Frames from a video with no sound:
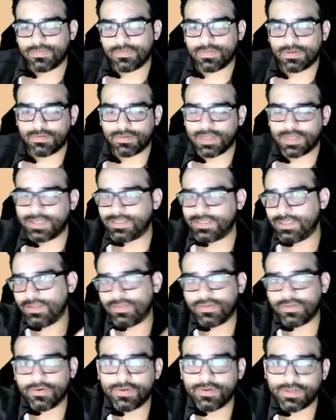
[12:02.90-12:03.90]

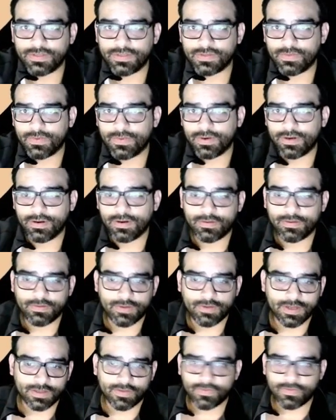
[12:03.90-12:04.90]
1930s, where you
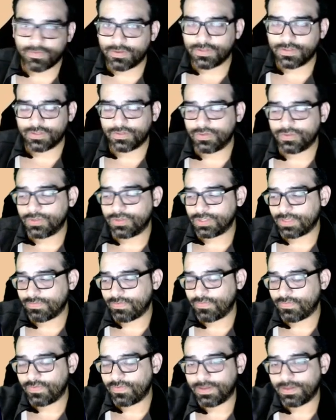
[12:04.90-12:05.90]
had the institution of the
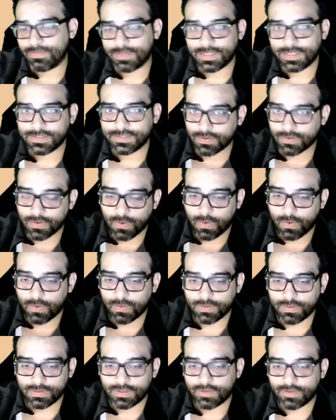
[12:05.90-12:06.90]
Fed. But that's a
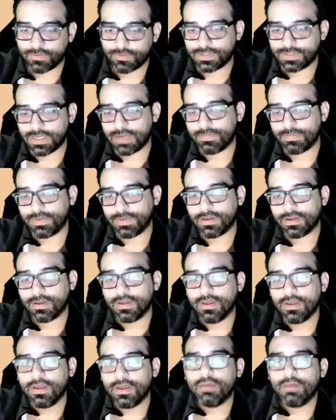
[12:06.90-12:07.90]
whole another topic.
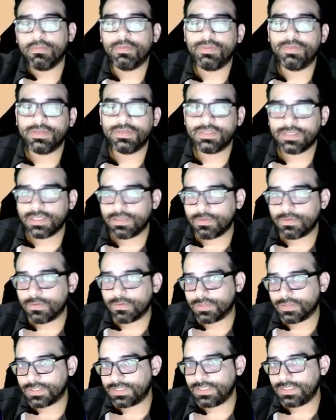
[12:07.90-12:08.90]
But basically what
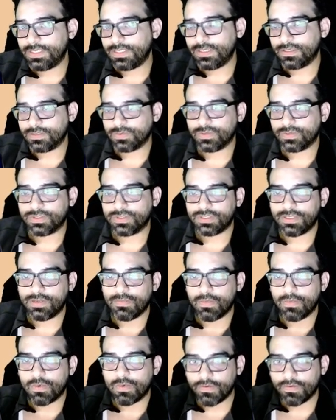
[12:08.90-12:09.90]
we're seeing is we're
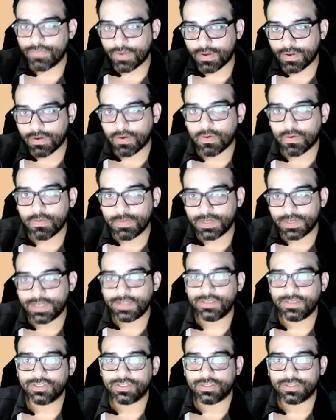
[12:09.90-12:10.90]
seeing more of the
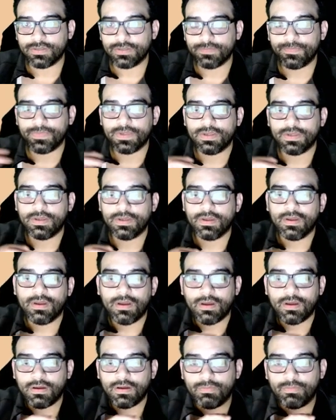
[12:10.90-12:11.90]
culmination.
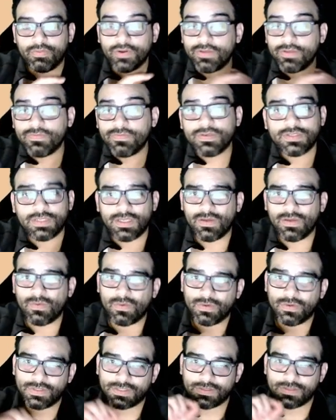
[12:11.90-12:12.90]
Previously it
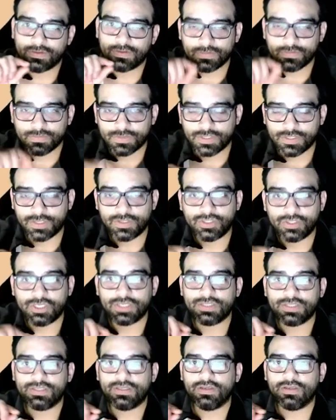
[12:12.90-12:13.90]
was, you know,
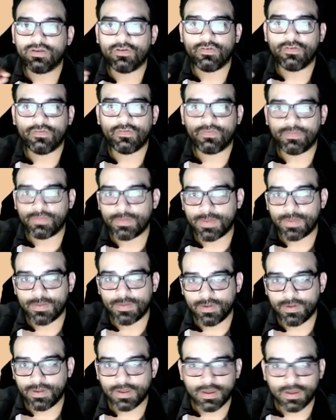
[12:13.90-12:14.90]
suggestive,
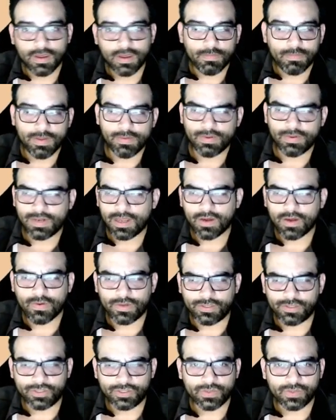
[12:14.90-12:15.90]
maybe people not
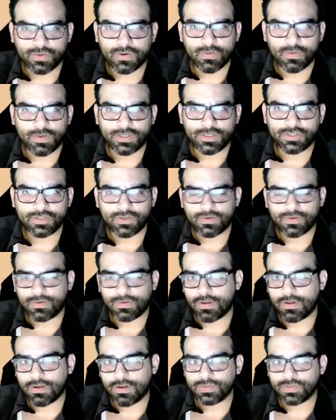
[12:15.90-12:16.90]
quite sure why certain
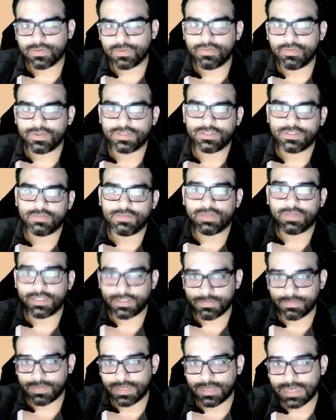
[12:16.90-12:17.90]
laws were put into place,
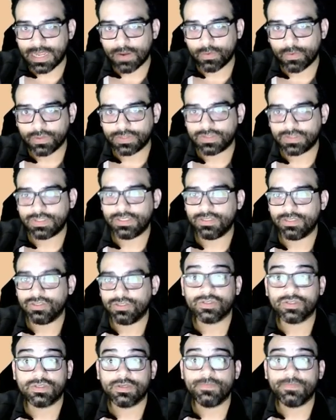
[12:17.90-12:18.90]
but now we're seeing just